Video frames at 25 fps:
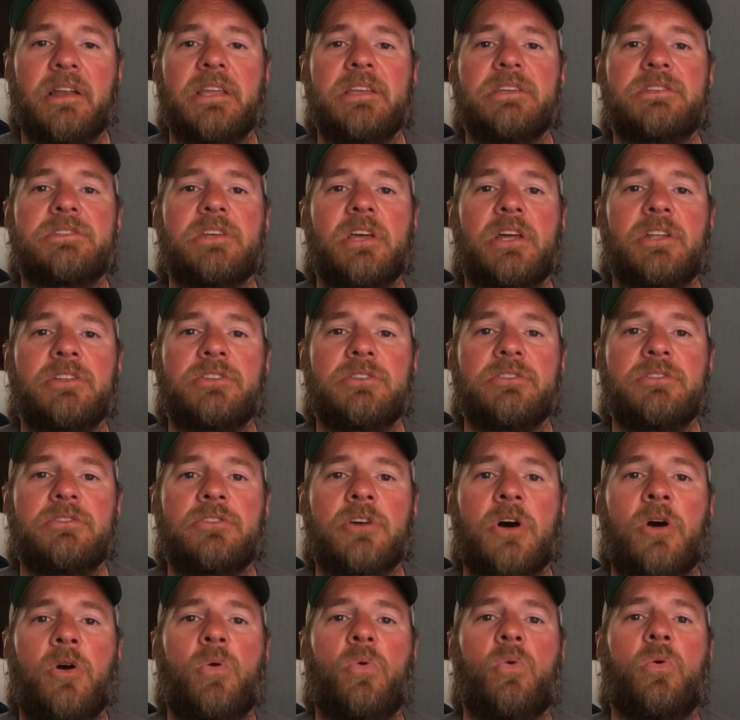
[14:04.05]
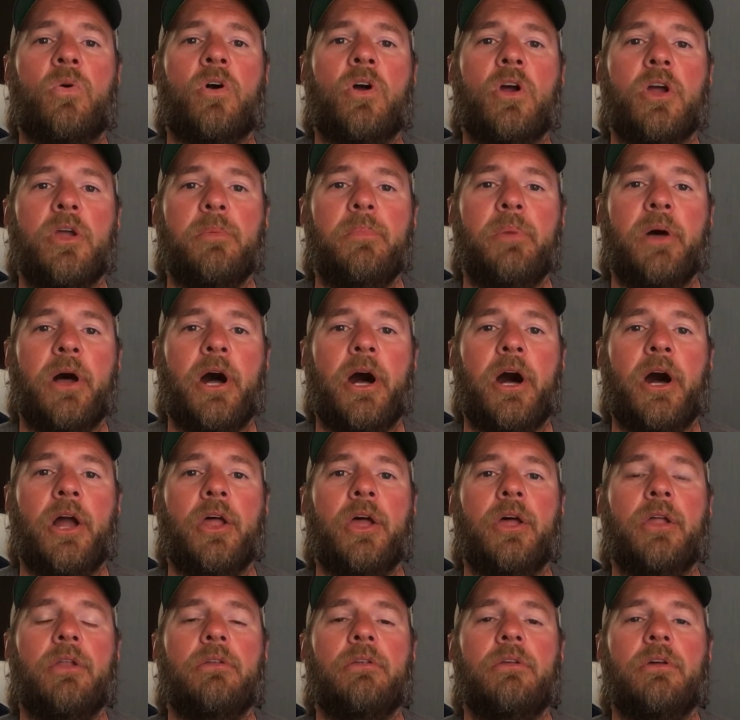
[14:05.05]
He said, don't worry about
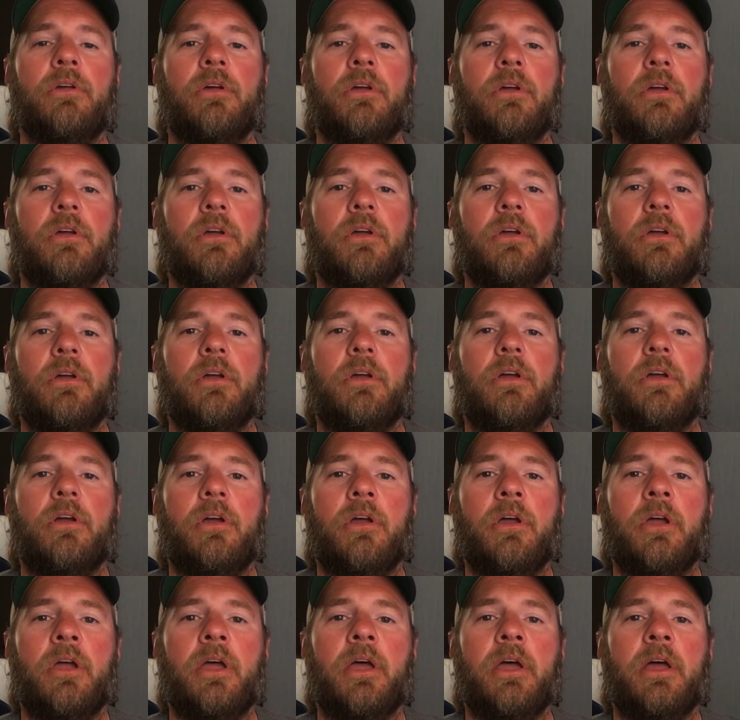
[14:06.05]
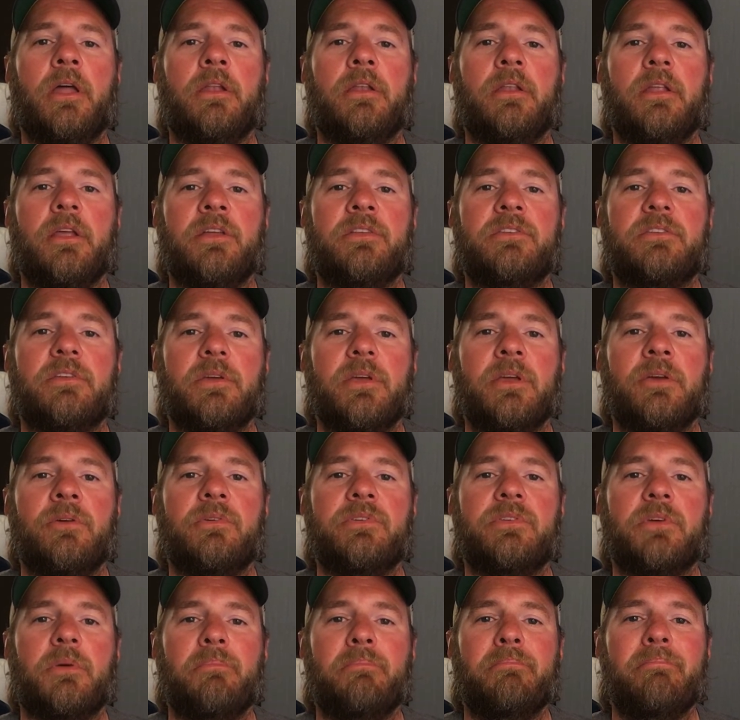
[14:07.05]
it. And it's a, it
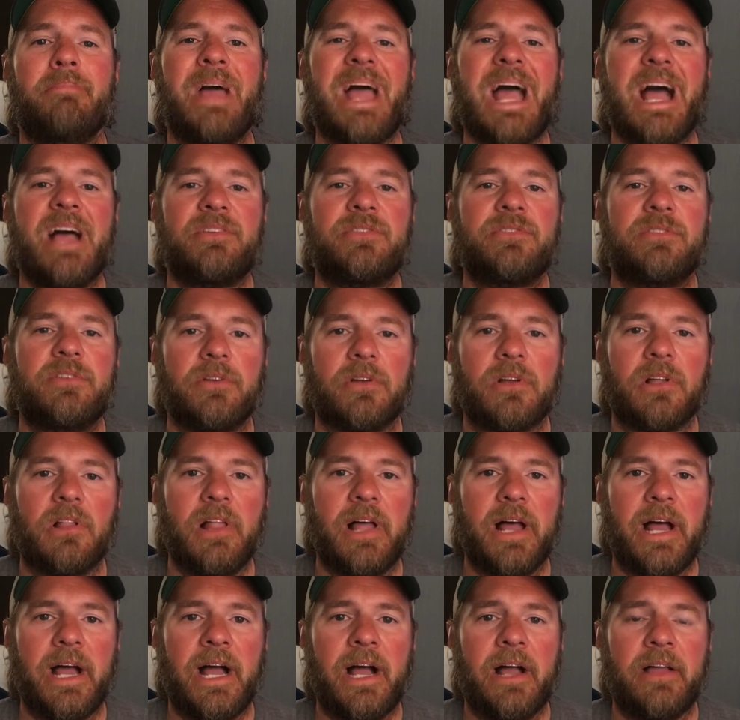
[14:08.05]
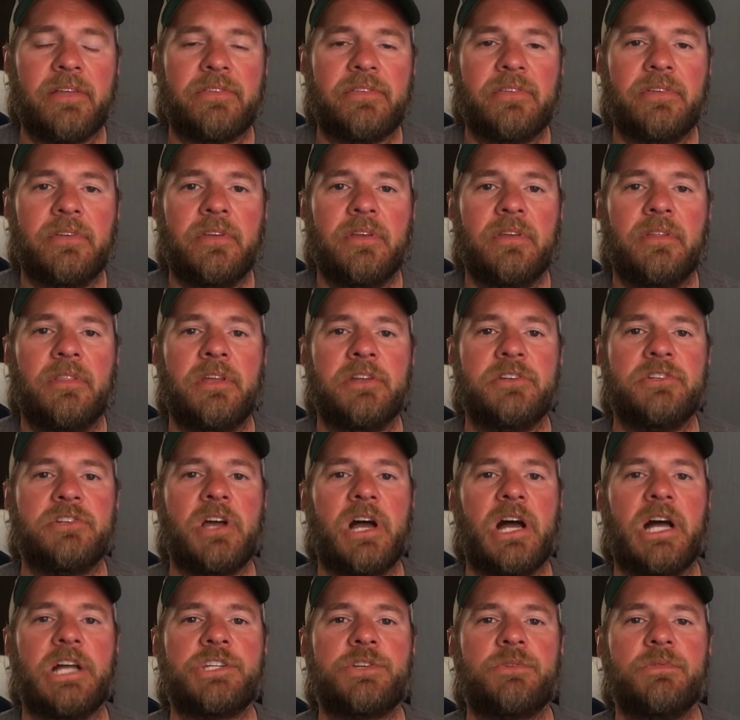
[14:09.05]
was a master class that
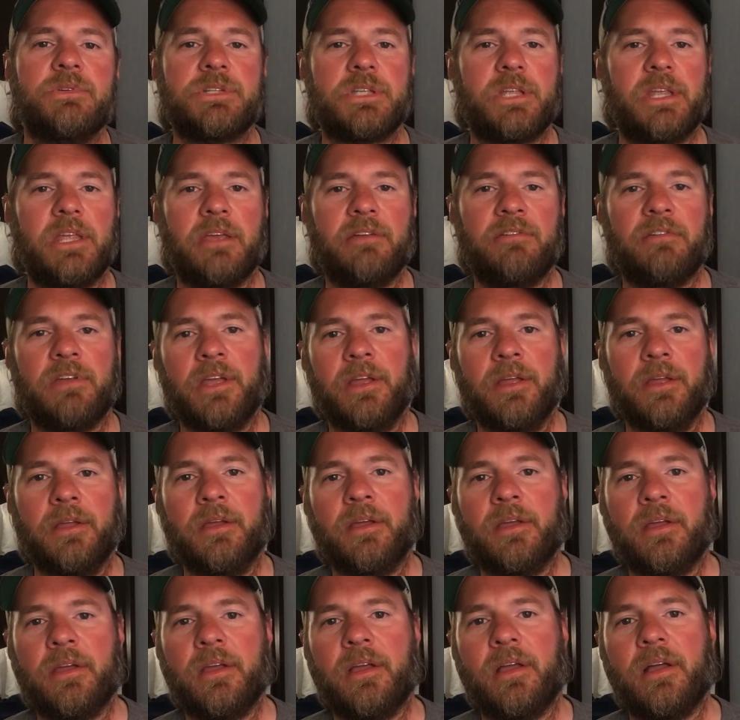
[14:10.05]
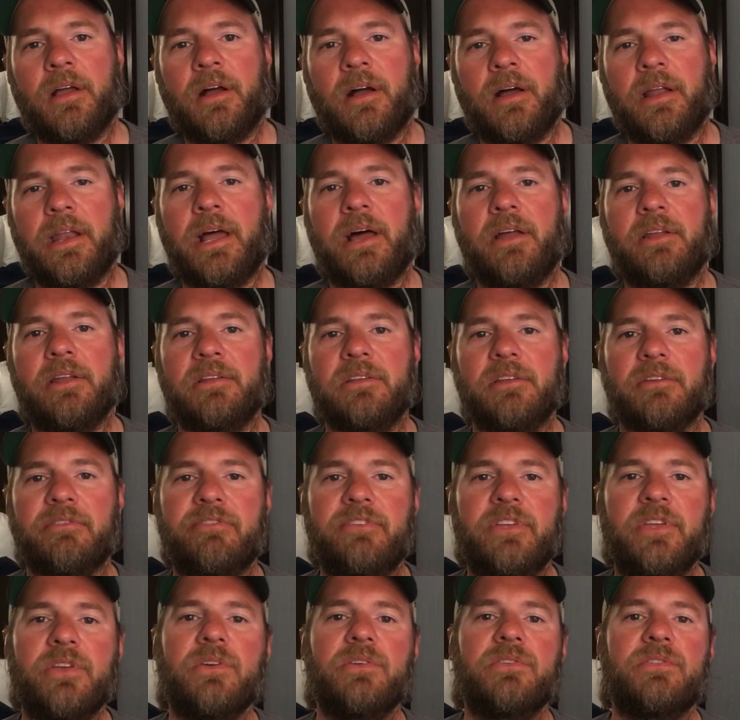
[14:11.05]
Josh was giving on how to
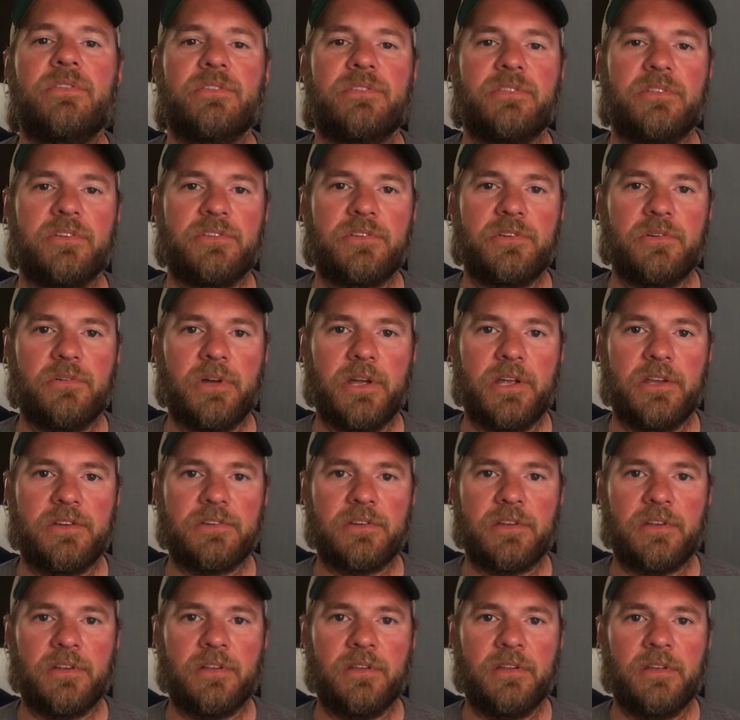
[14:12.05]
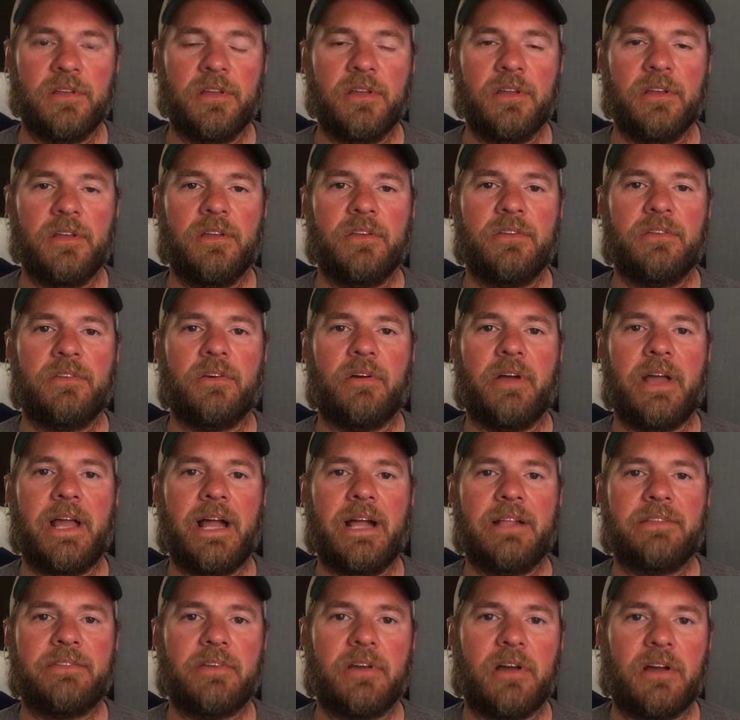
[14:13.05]
diffuse a situation. So
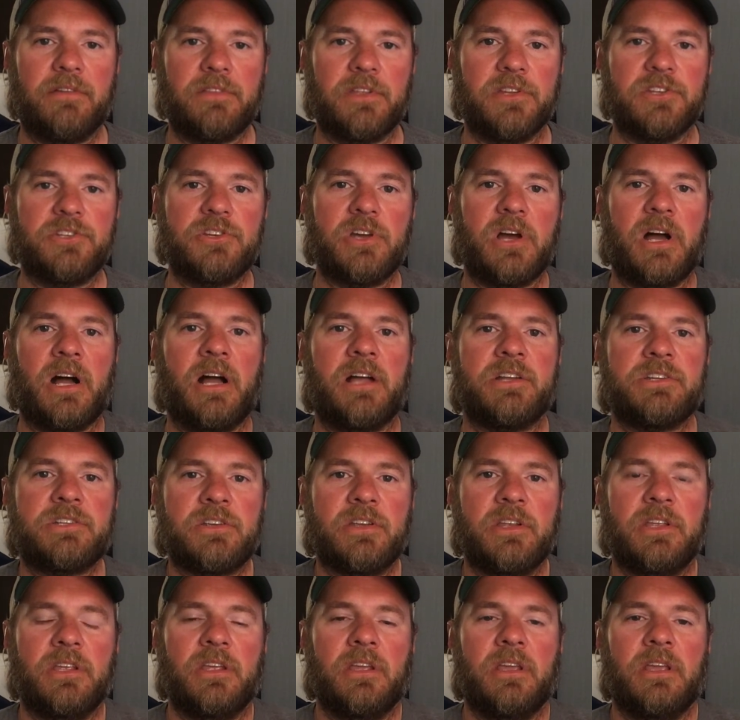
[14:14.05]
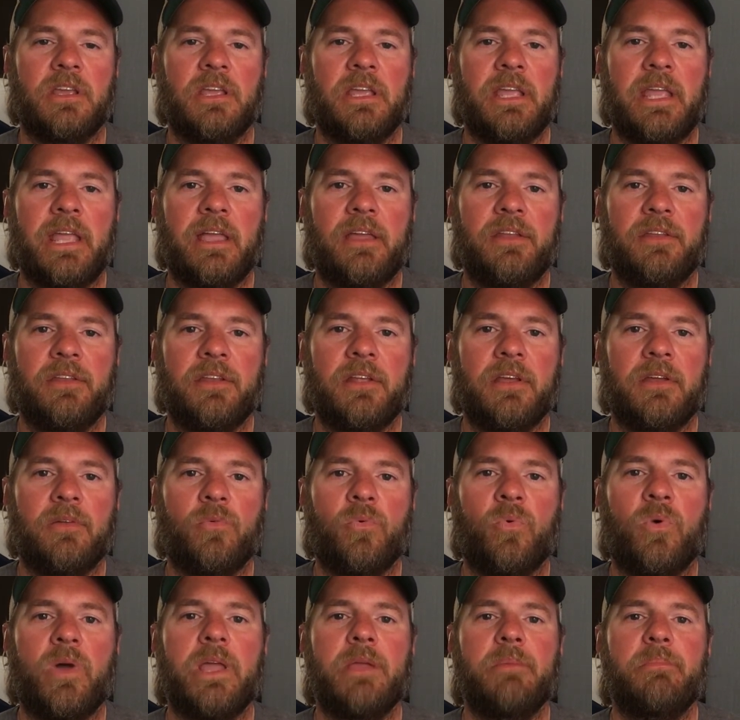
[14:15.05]
hats off to Josh. He handled it
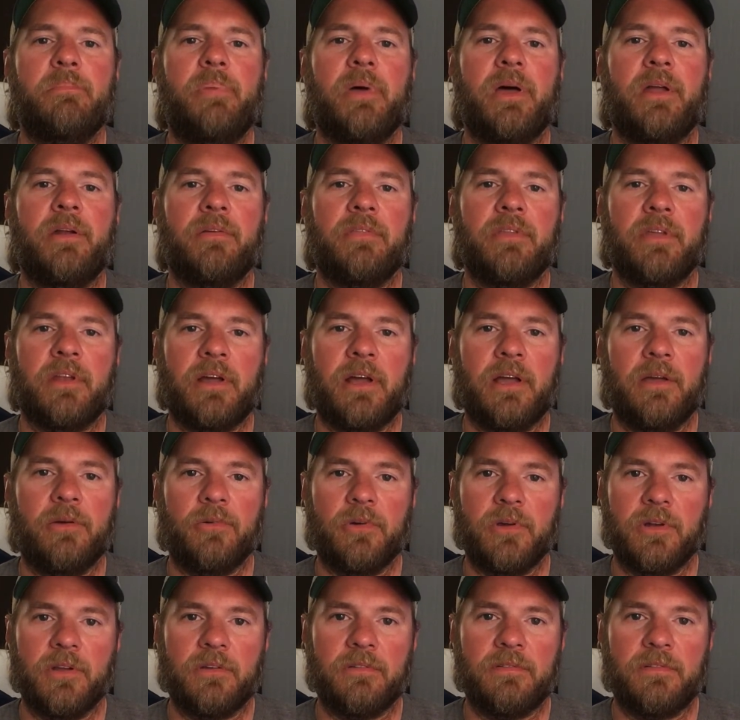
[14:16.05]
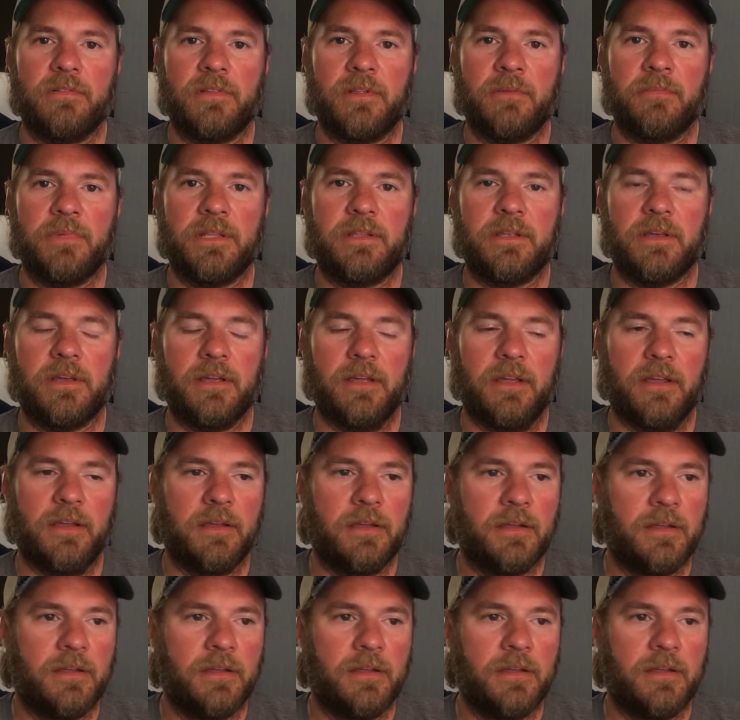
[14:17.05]
way better than I would have, let me tell you.